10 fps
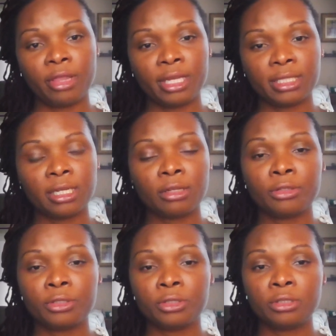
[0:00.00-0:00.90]
This
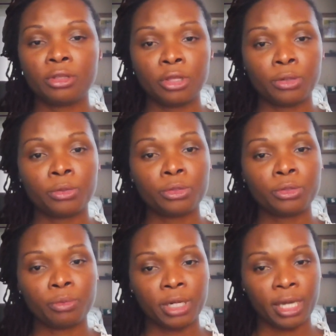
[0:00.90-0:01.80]
includes
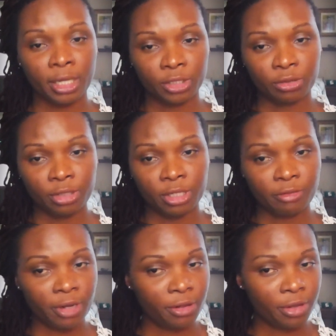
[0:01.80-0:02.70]
those with a history
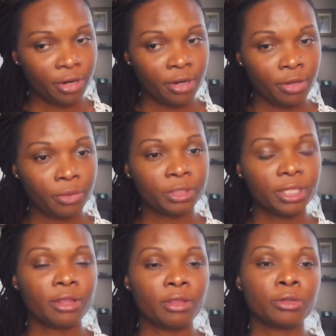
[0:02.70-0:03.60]
of healthcare use
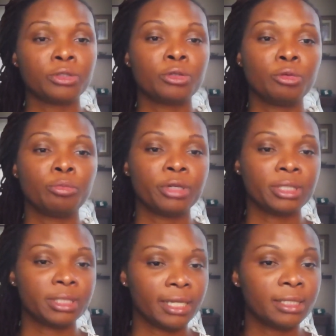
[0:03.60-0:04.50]
and those who
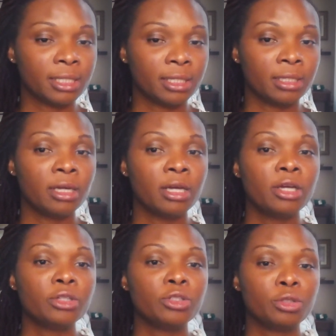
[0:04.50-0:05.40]
presented
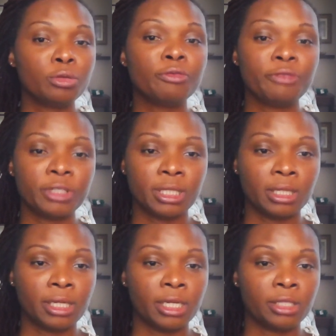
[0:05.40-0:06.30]
to
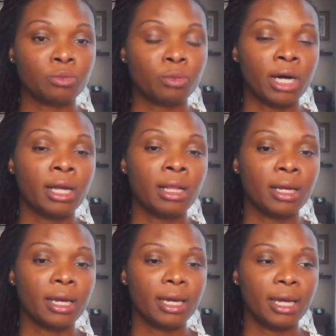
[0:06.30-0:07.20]
facilities
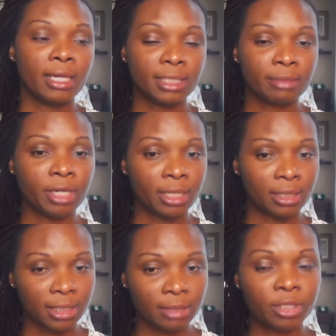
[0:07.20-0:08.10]
while
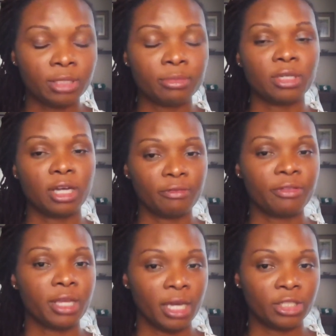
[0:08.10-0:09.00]
exhibiting symptoms
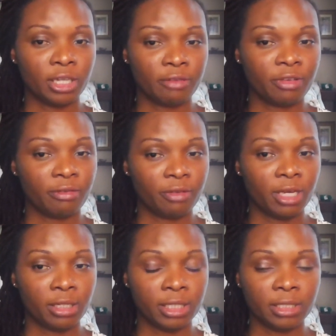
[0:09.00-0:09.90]
of the HIV
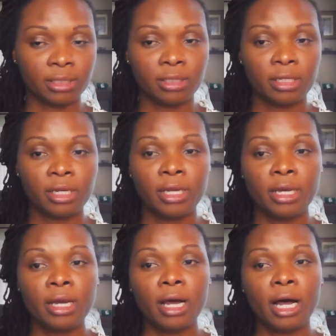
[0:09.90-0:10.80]
illness.
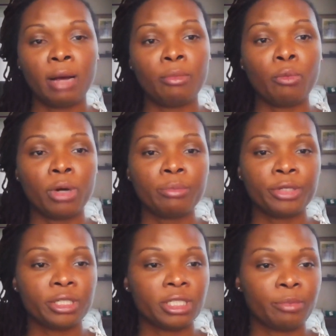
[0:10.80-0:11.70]
One
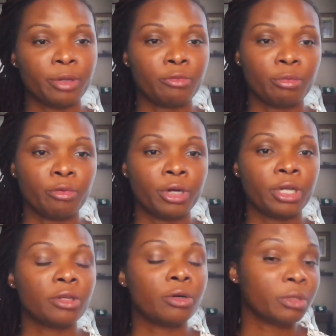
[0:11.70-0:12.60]
participant
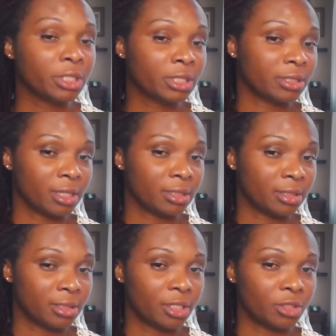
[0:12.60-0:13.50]
reported only
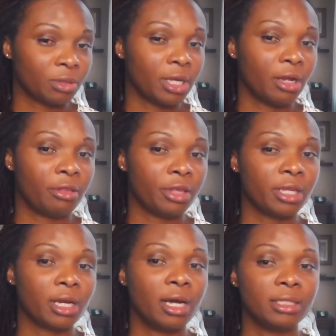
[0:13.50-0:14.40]
discussing sexual health in
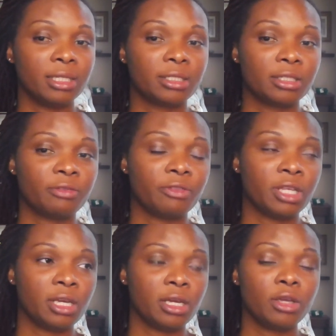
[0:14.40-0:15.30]
the context of
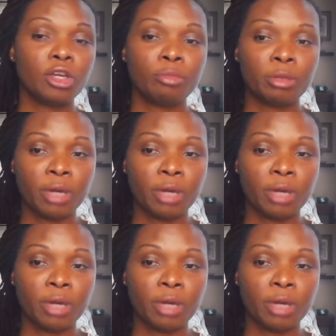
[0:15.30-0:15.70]
the human